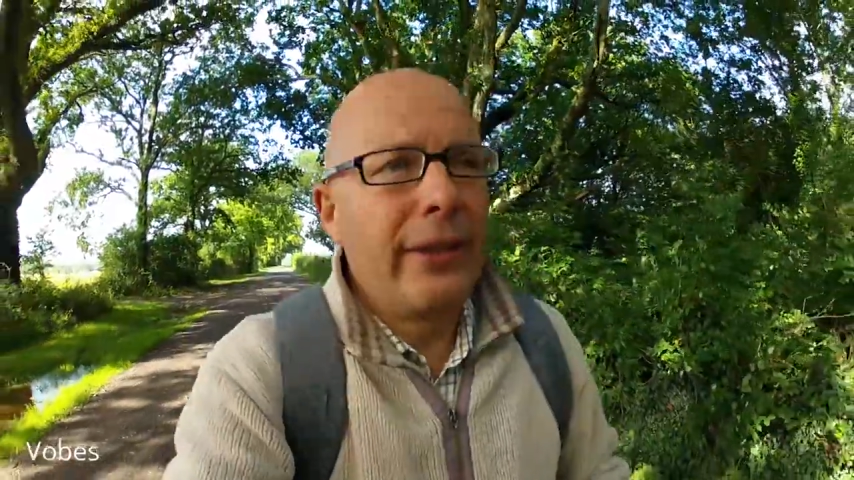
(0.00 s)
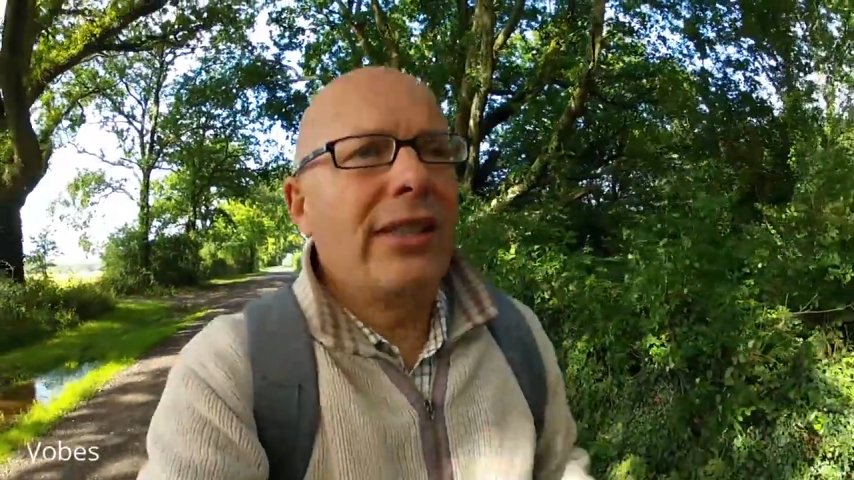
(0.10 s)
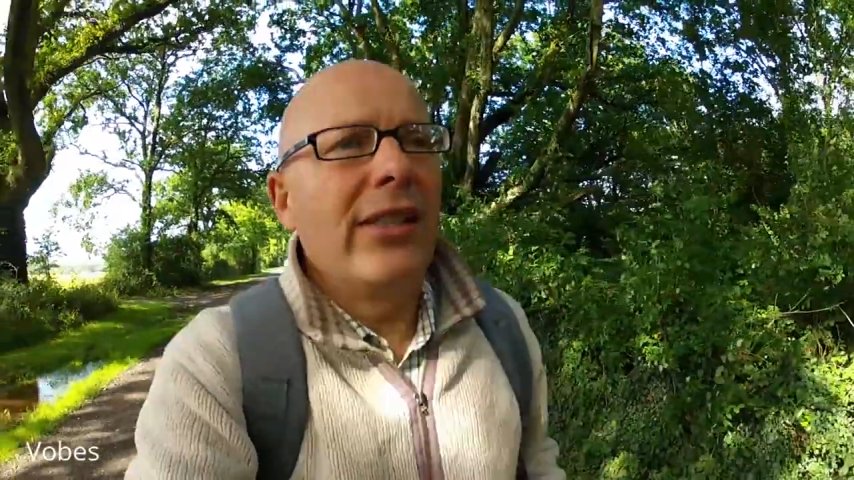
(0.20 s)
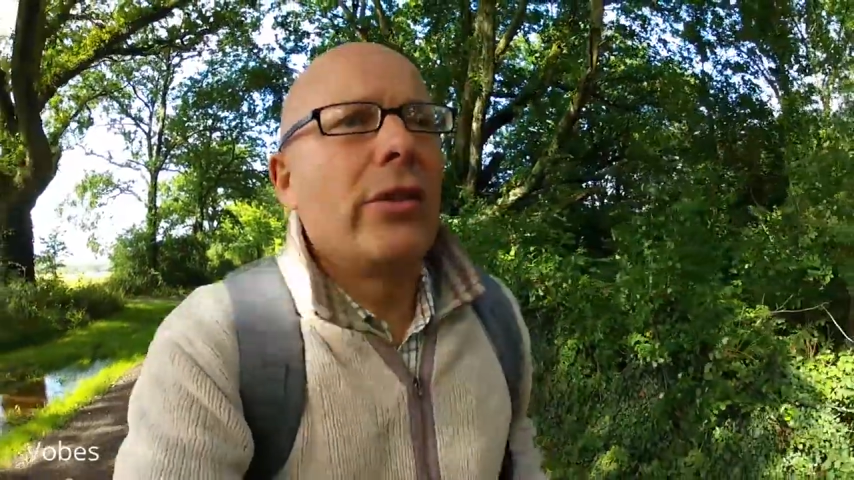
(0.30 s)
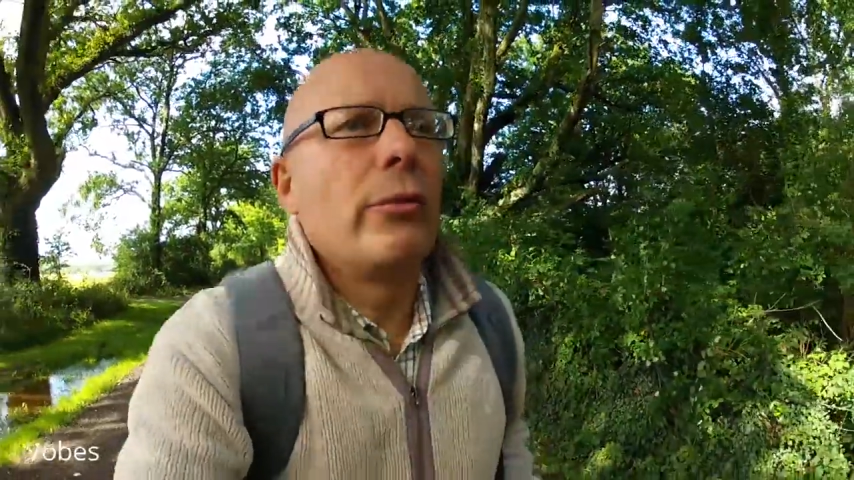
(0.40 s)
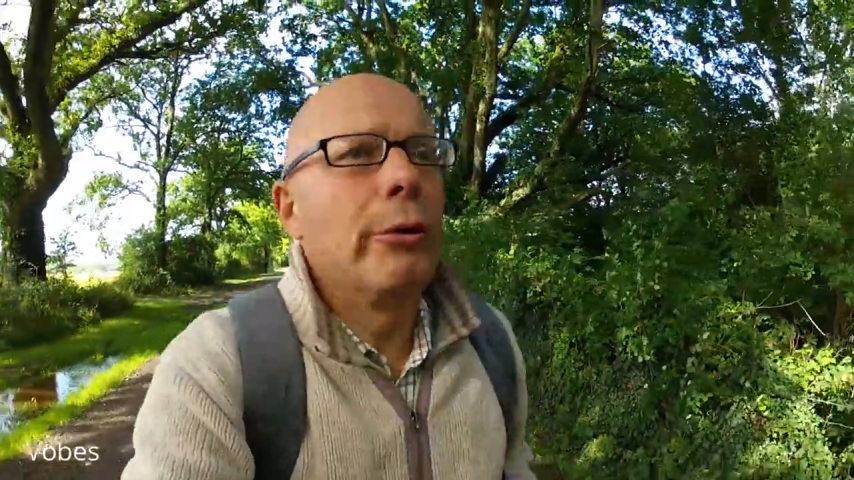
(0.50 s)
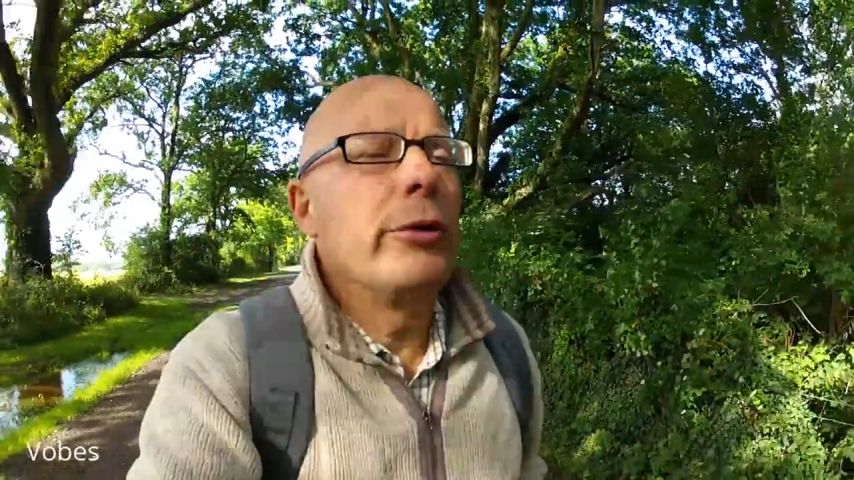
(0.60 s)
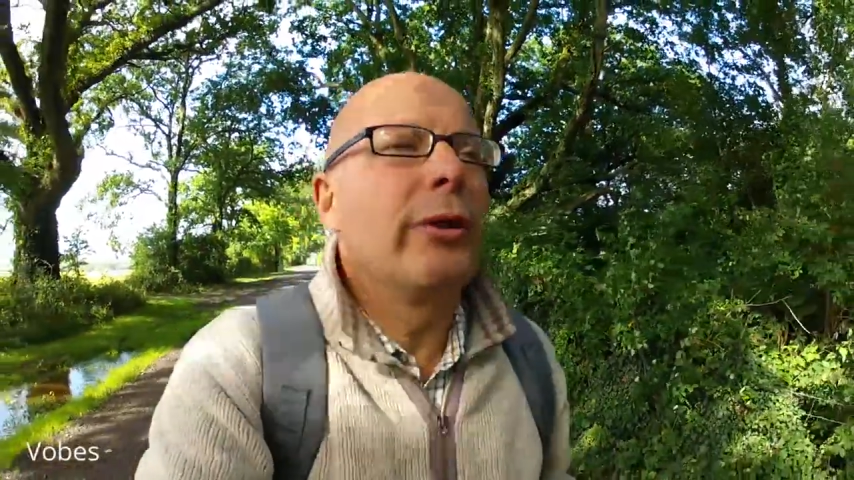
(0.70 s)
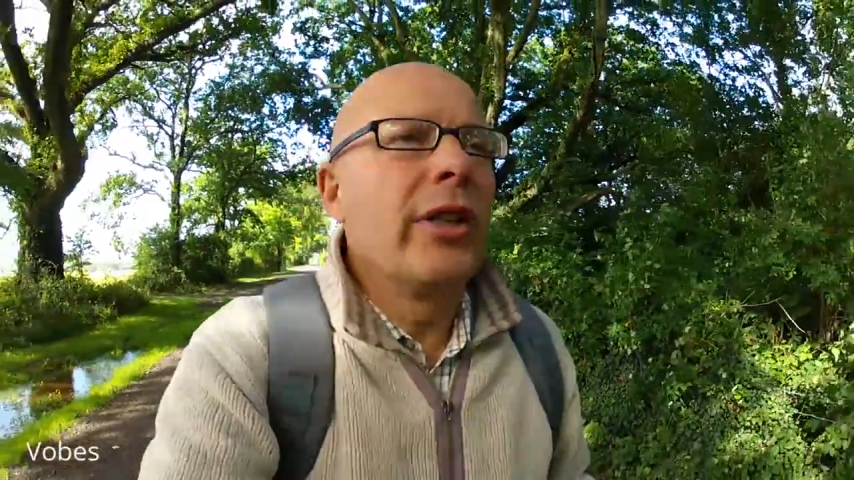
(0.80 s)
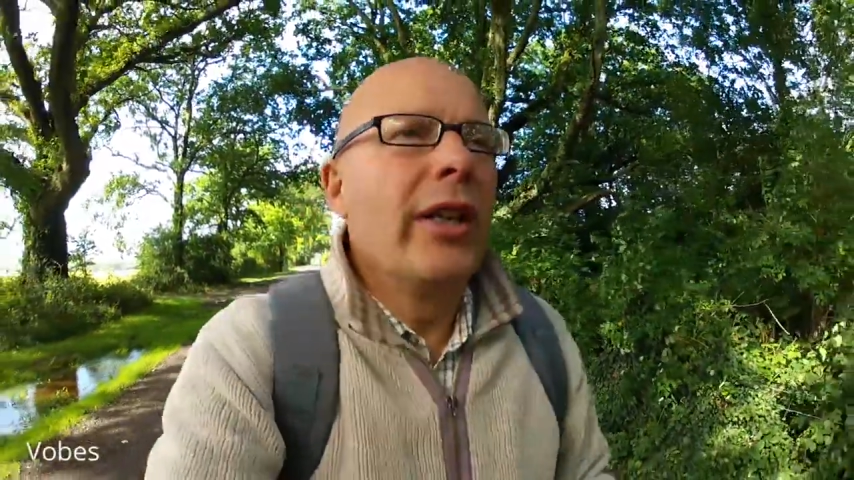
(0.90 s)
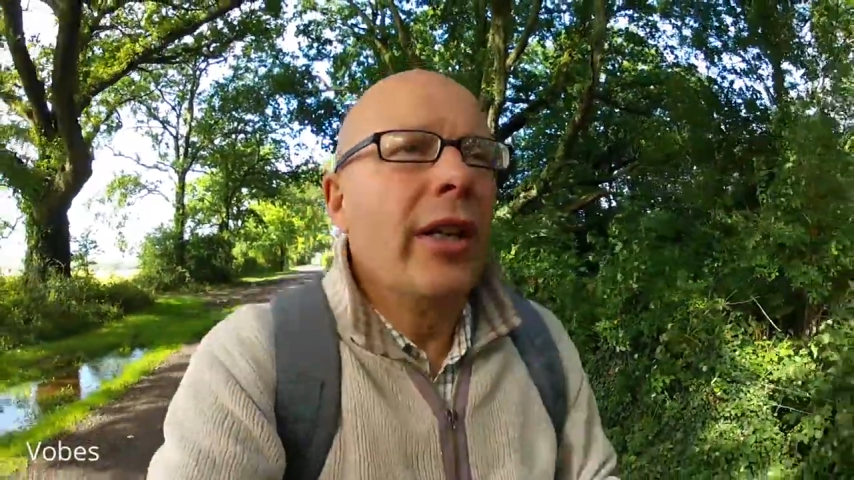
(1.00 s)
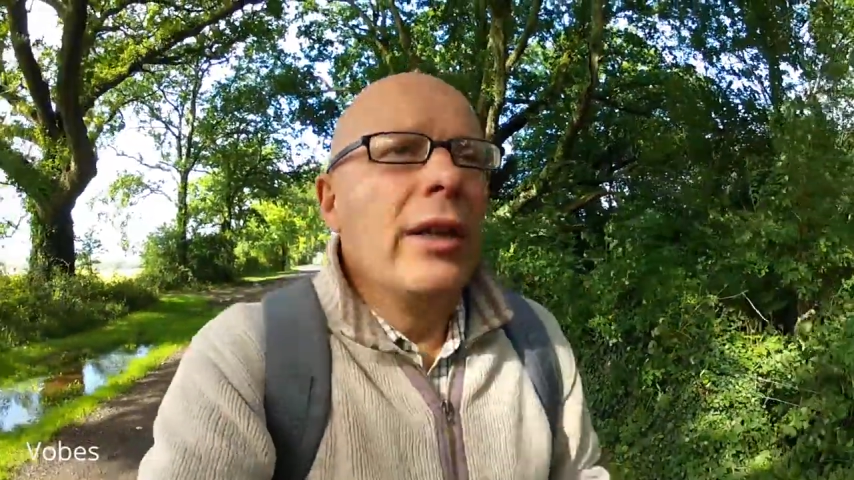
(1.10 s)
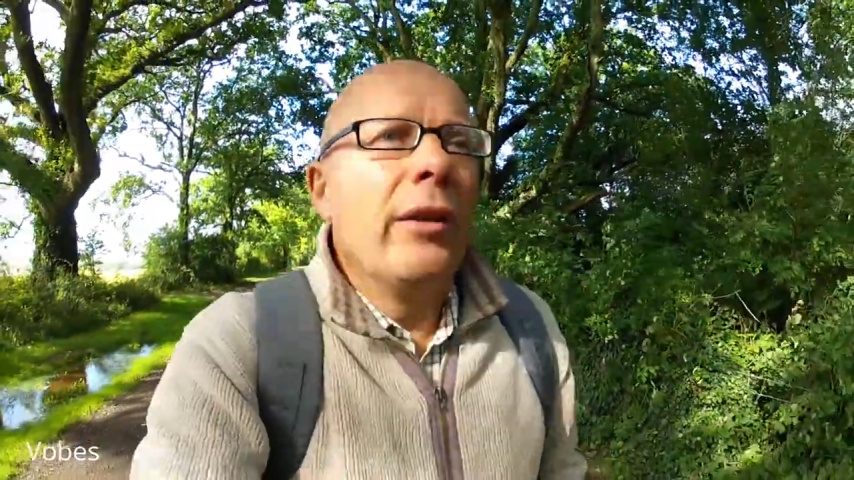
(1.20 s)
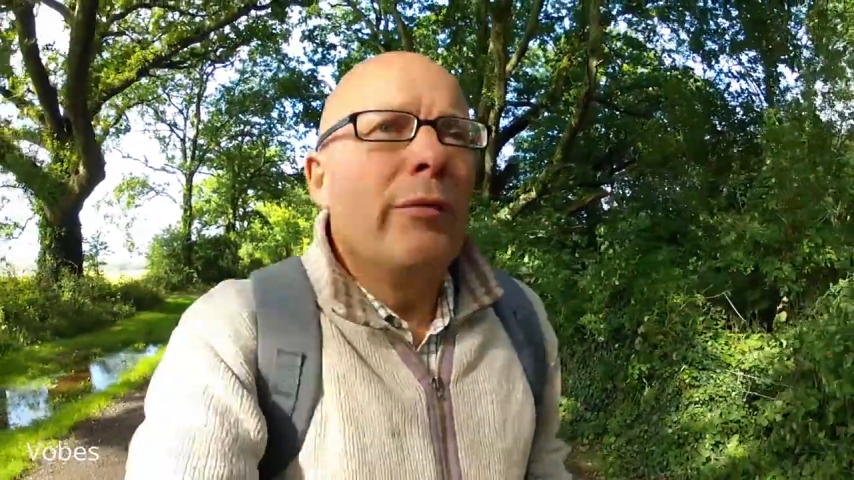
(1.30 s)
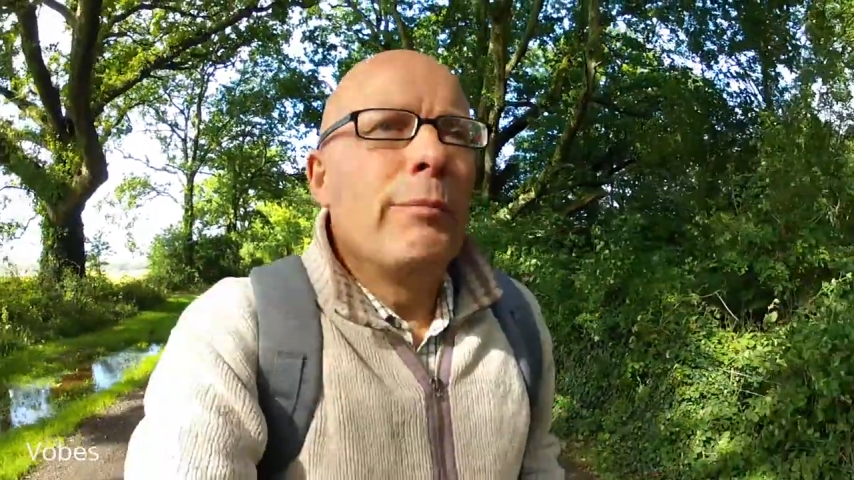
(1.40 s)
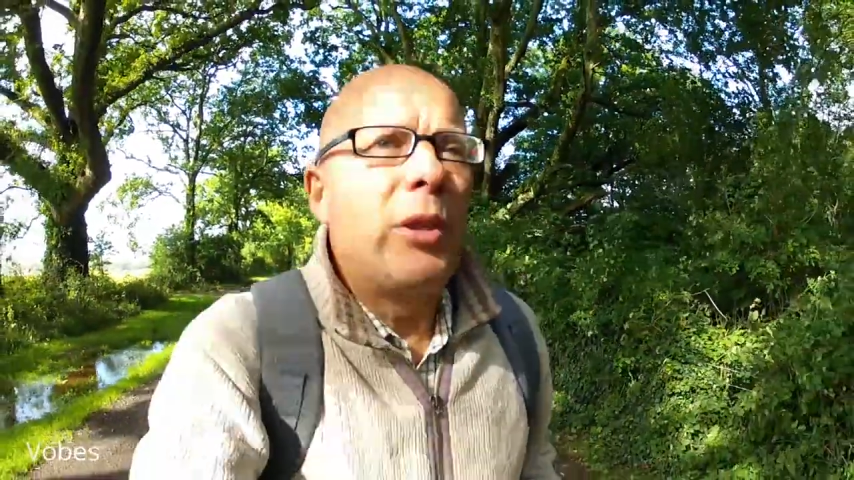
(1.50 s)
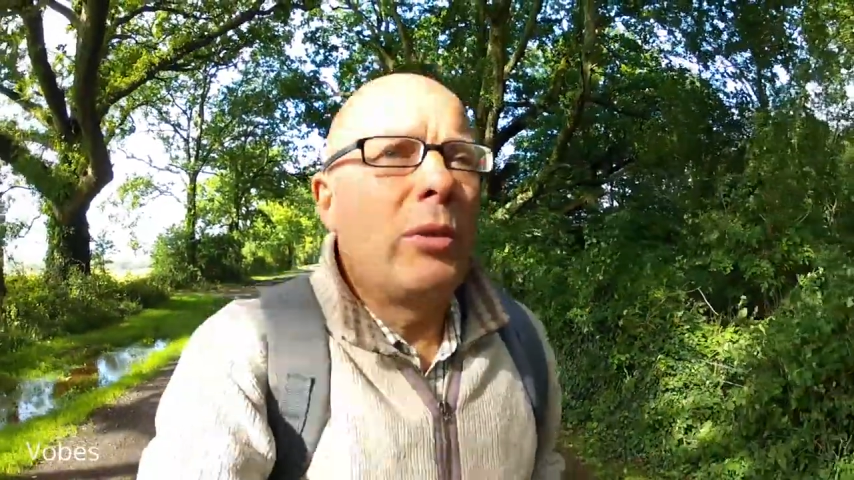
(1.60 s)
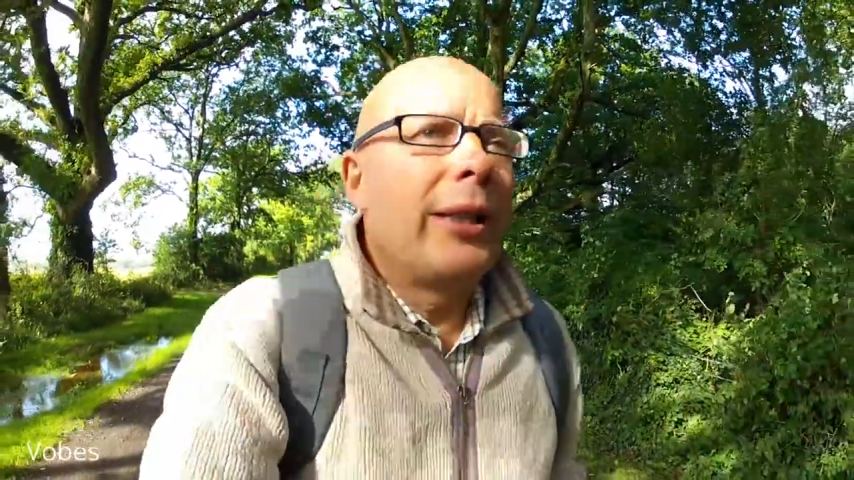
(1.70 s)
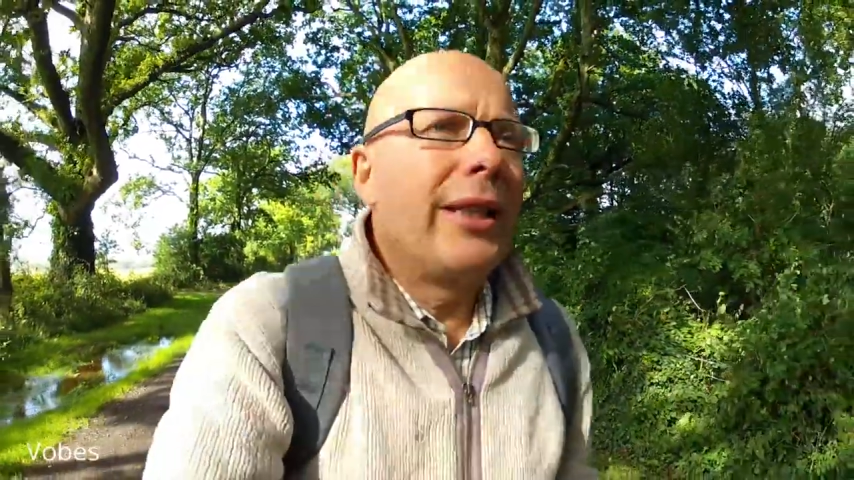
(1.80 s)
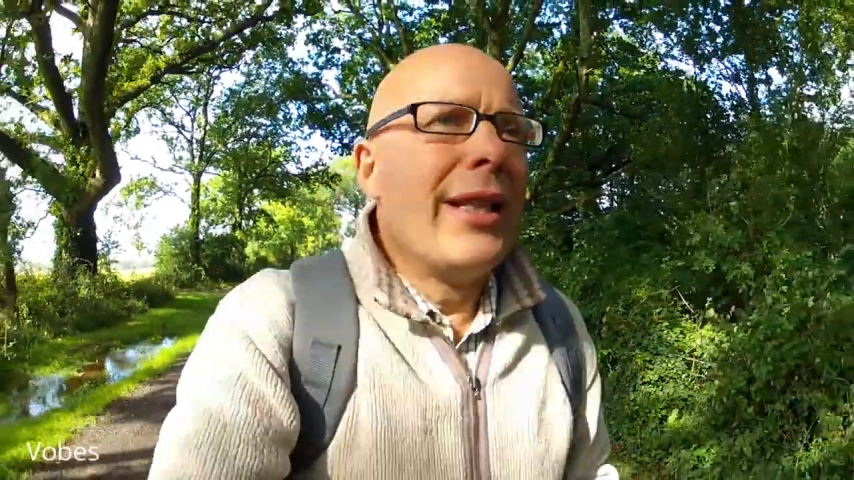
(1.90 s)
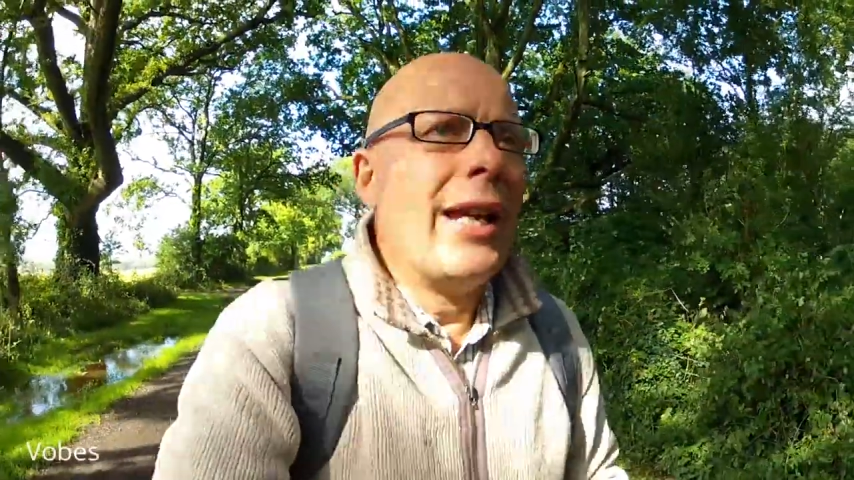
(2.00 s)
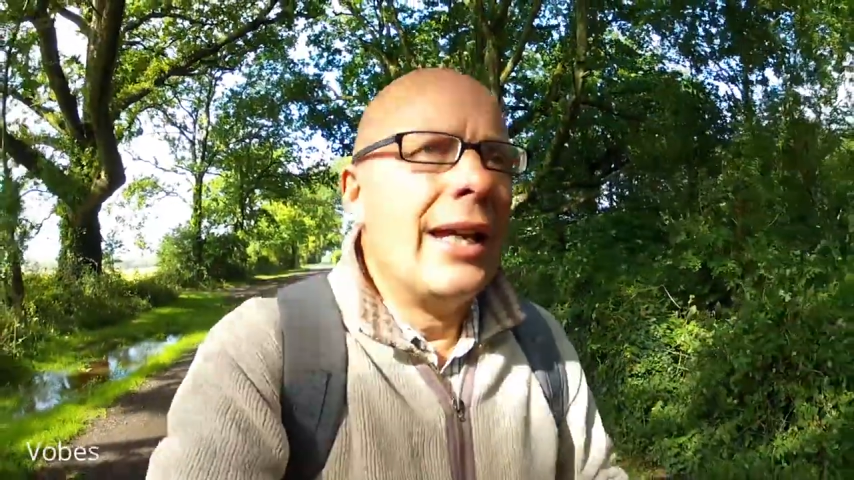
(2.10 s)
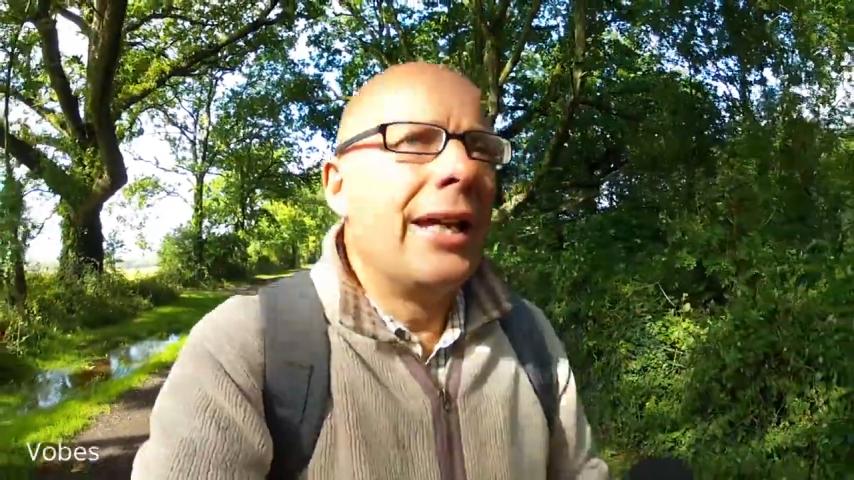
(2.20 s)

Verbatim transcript: This is the route between